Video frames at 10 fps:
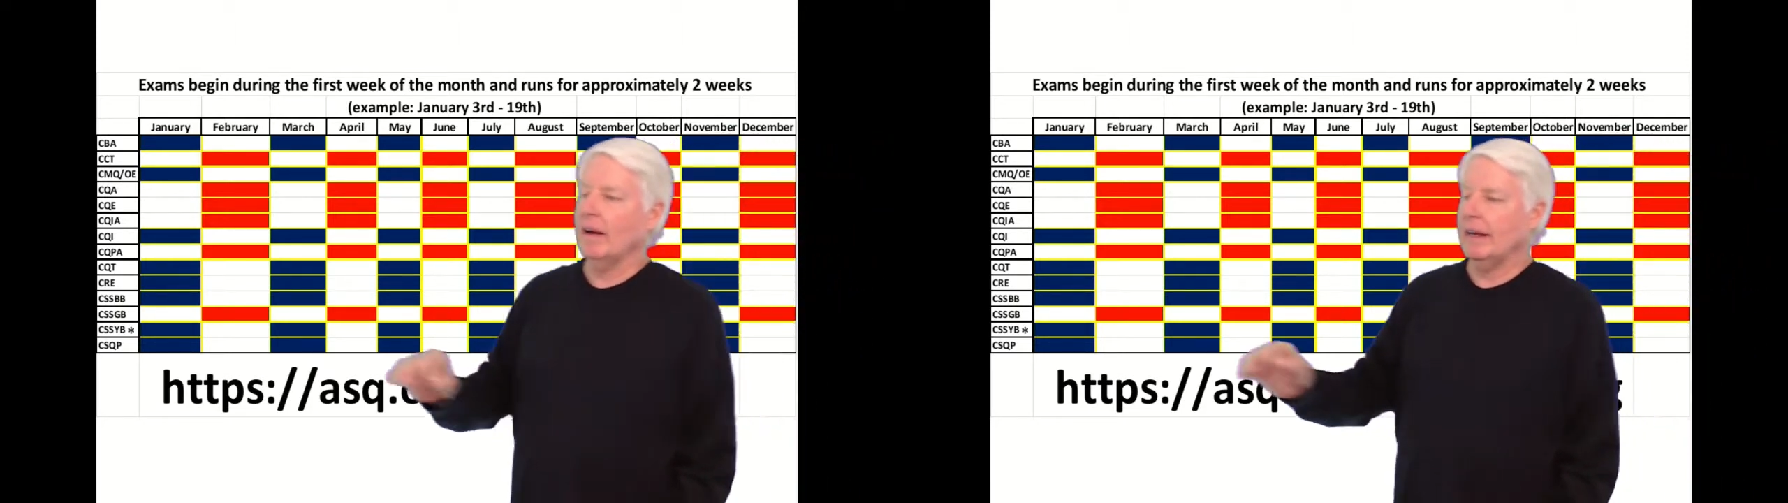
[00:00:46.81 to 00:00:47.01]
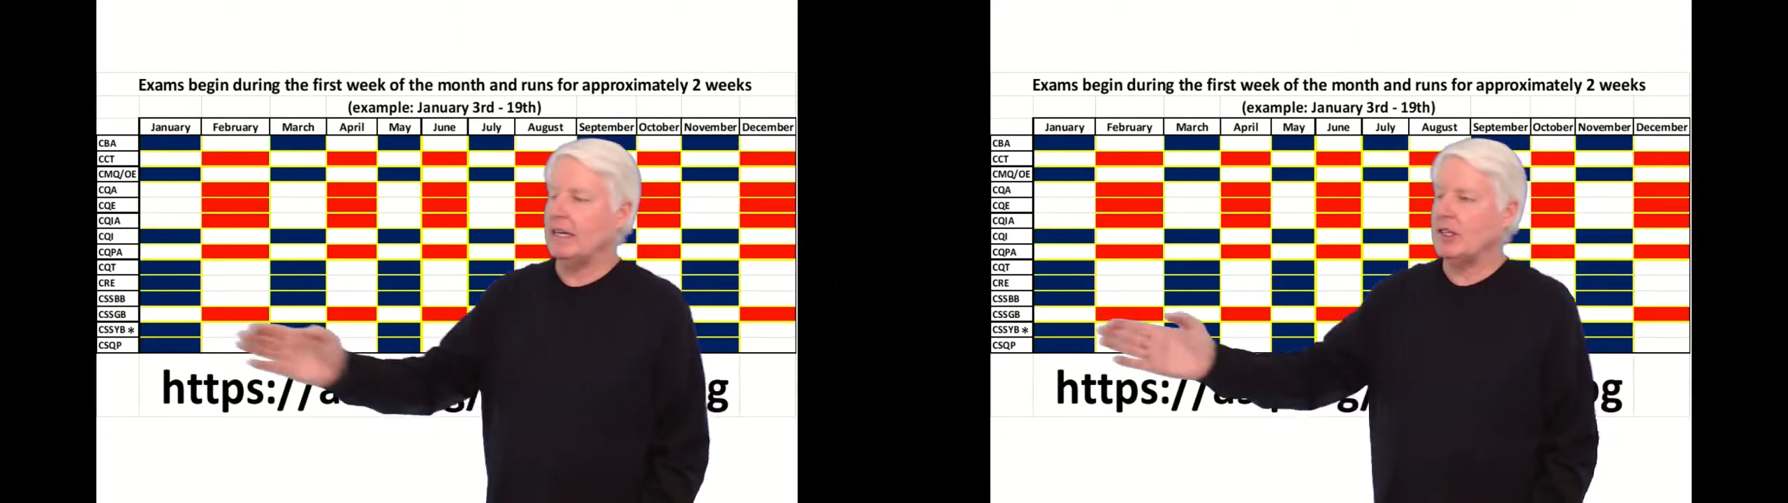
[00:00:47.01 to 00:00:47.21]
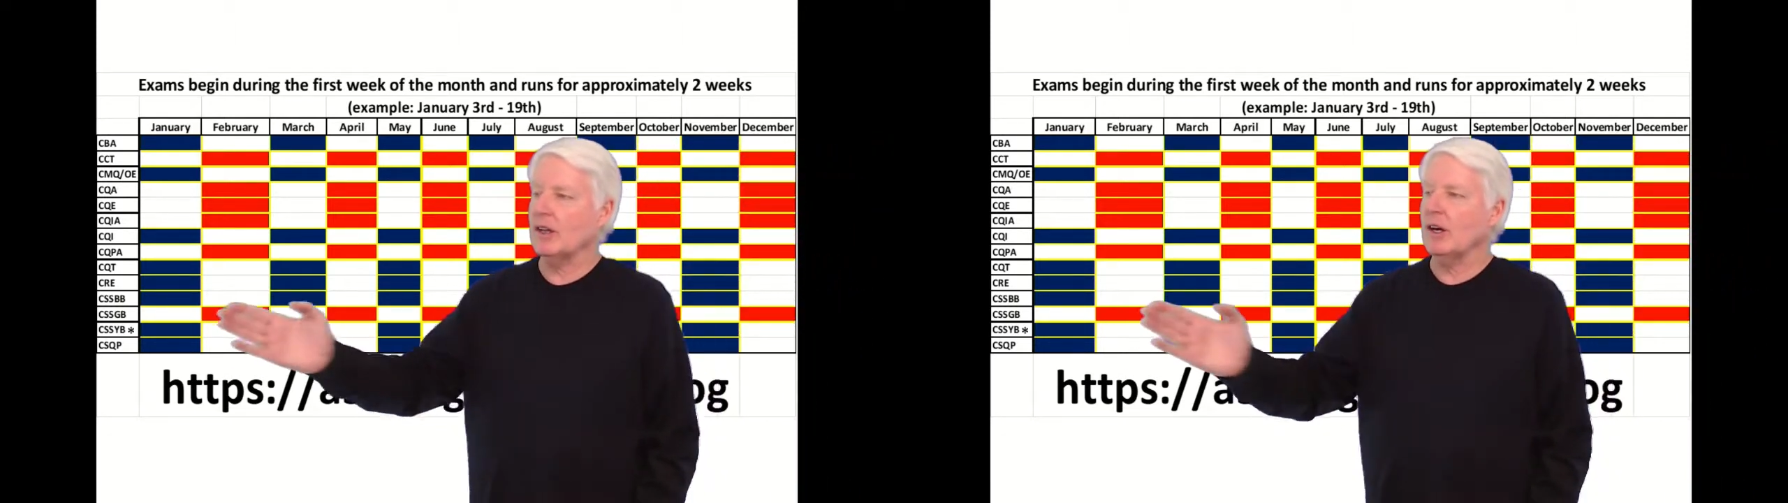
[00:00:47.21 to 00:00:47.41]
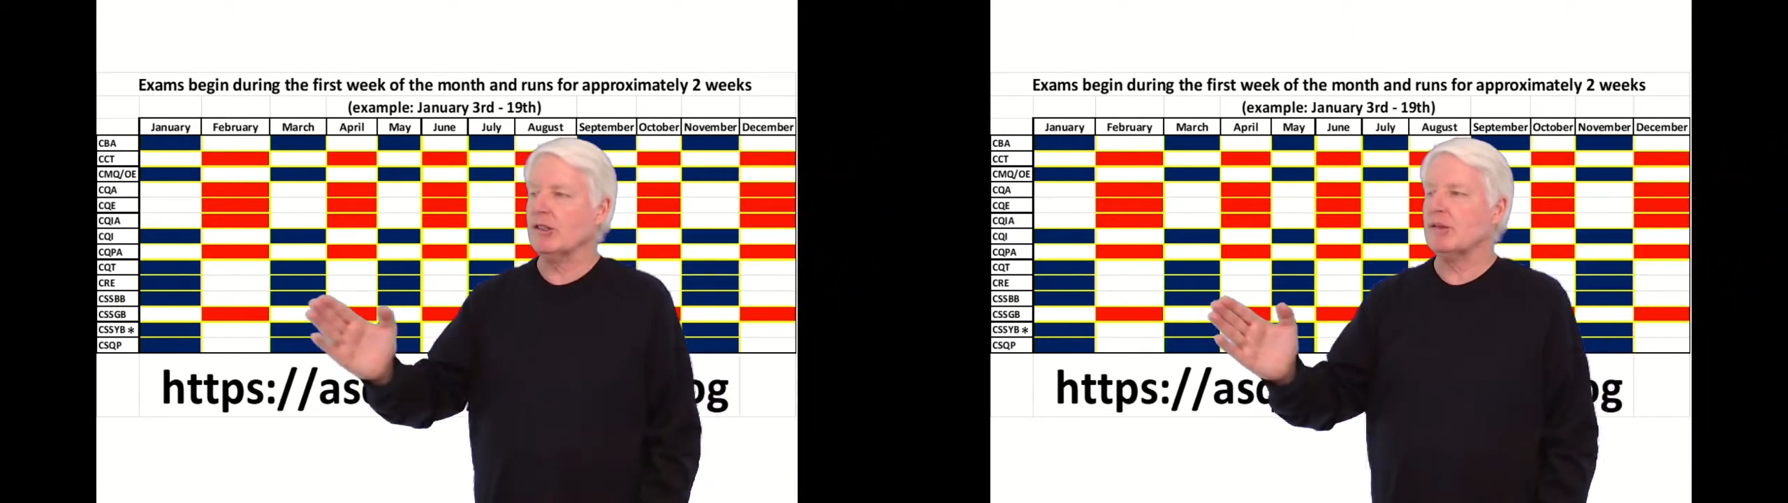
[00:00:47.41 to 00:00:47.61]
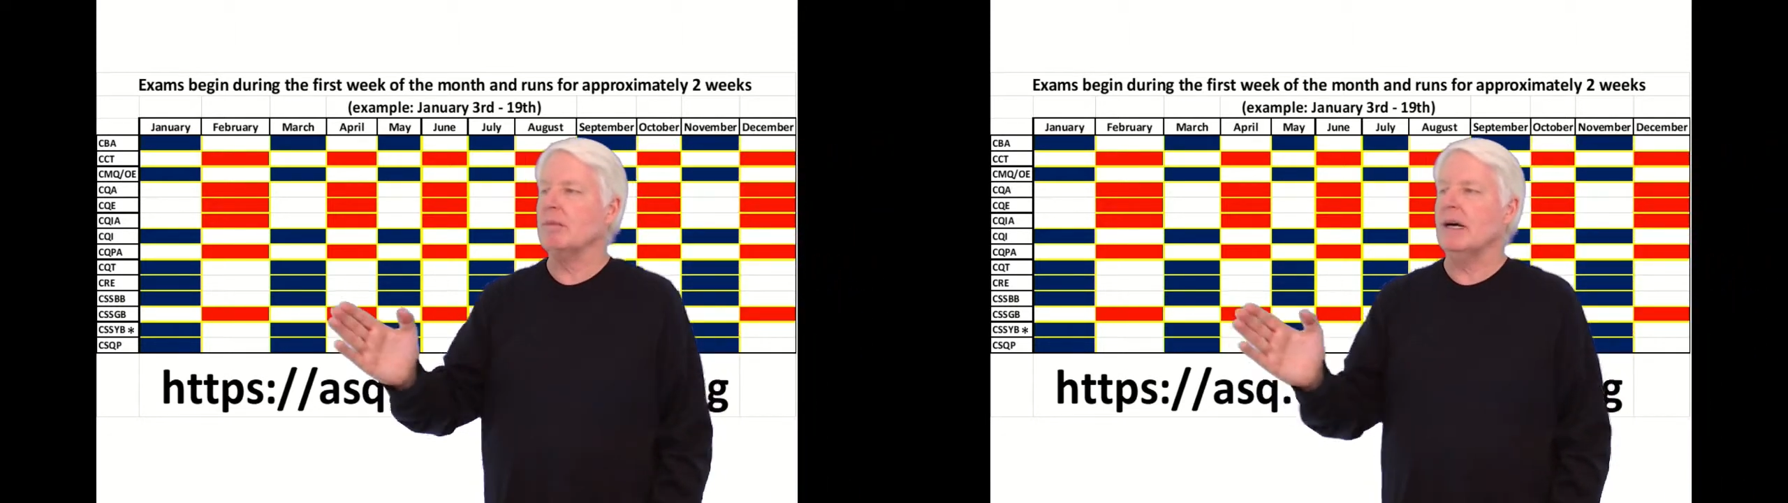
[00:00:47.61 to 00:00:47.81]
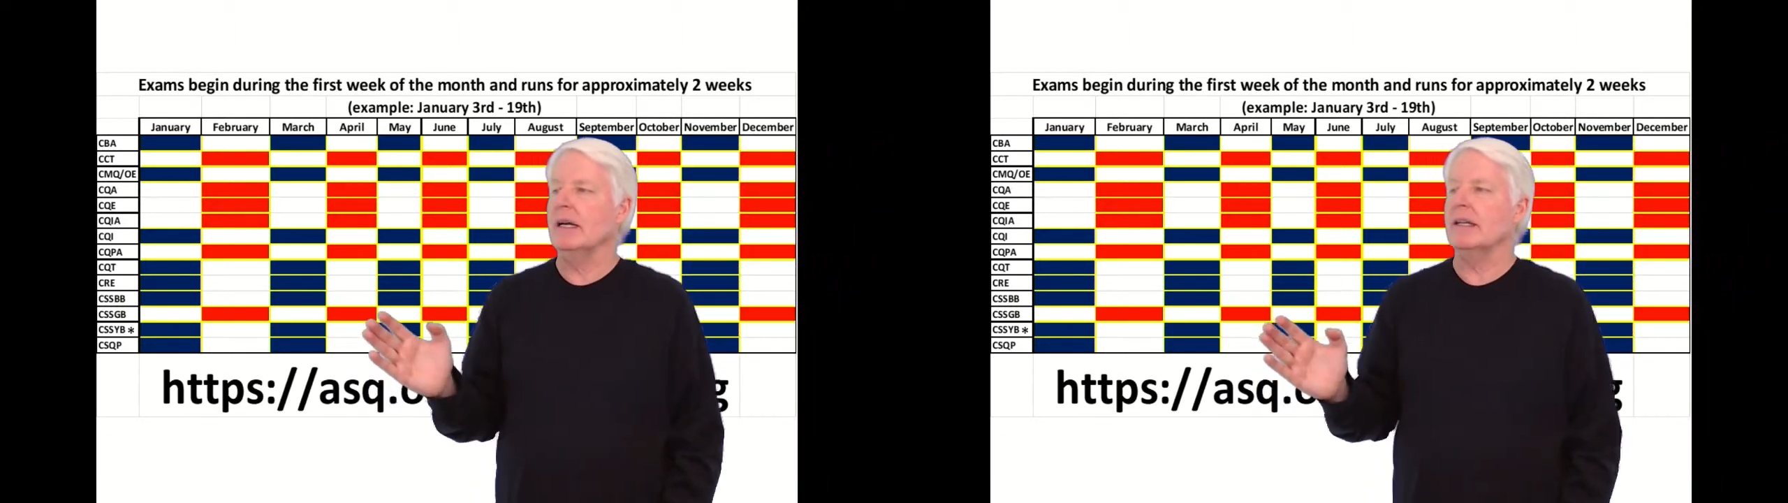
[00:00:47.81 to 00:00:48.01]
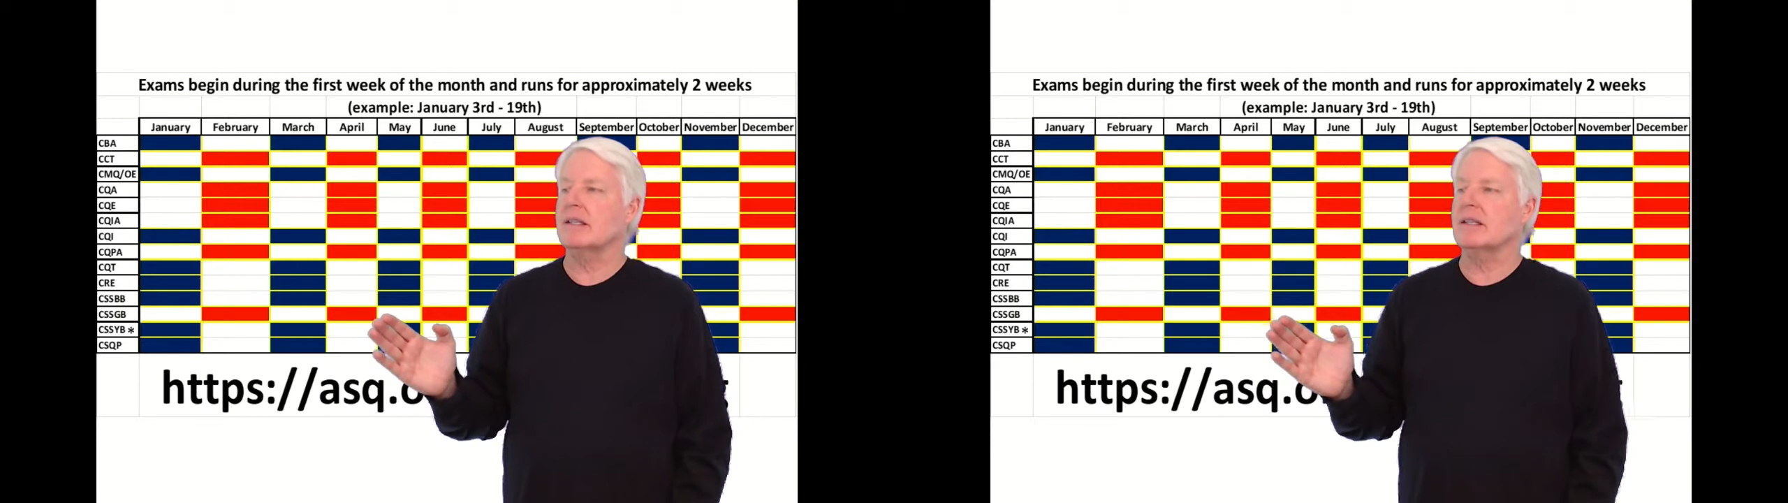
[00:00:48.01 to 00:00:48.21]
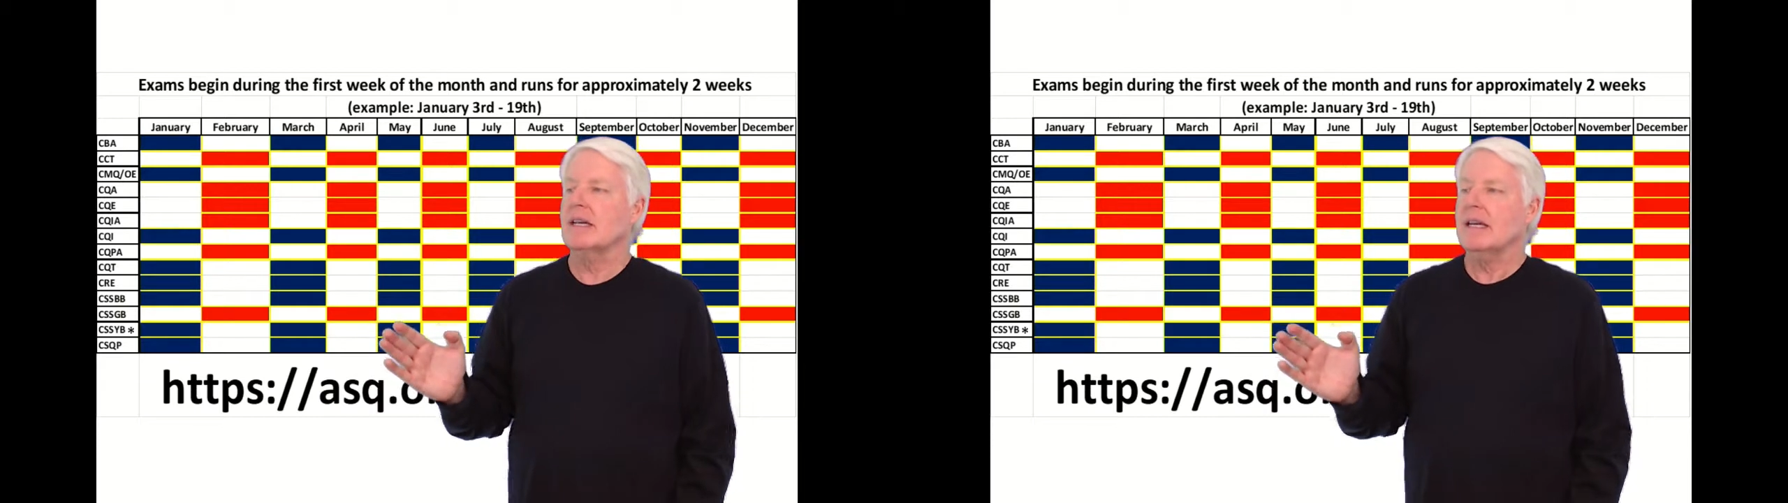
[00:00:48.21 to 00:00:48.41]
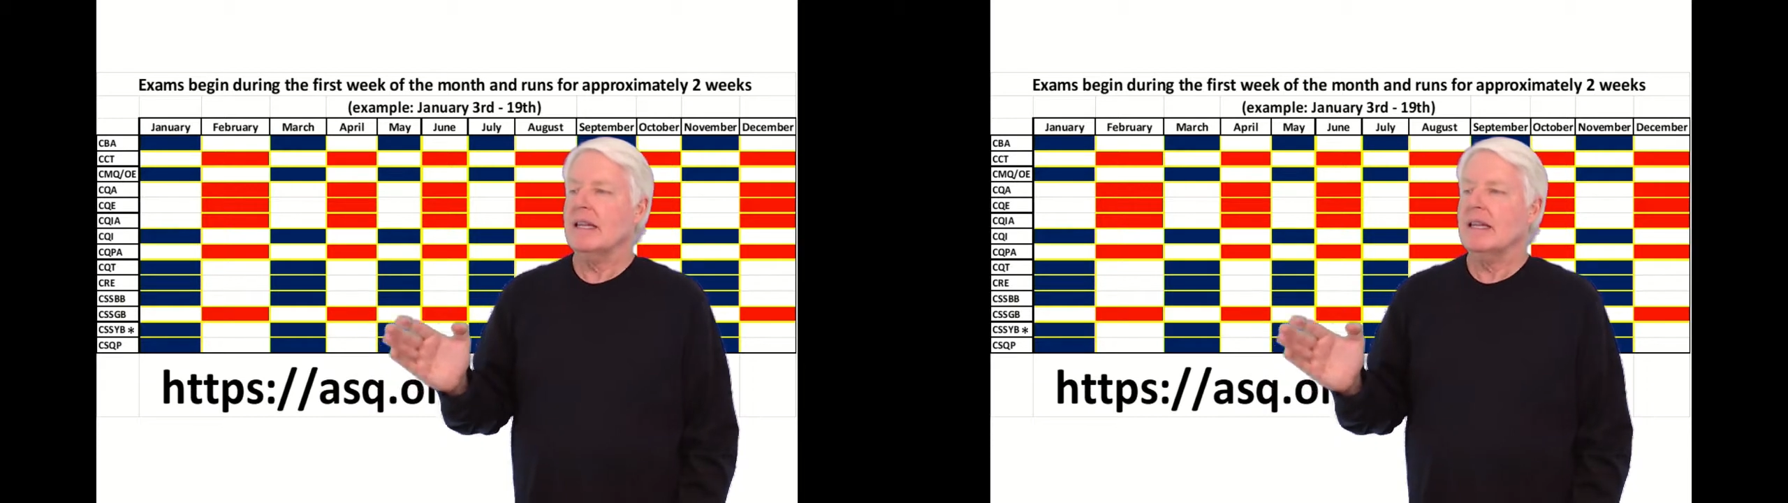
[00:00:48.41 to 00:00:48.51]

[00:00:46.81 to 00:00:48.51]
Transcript: on each of those months,